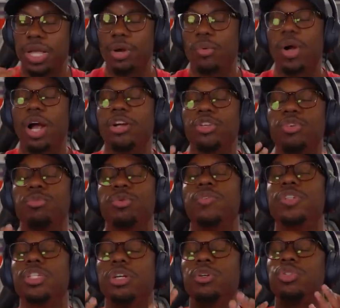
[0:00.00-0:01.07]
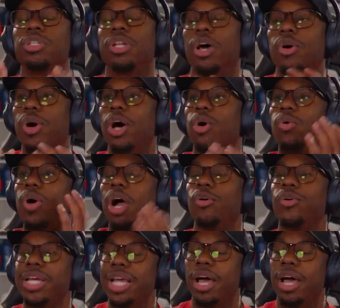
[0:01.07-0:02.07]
Like, why are you moving so slow, ho? Hurry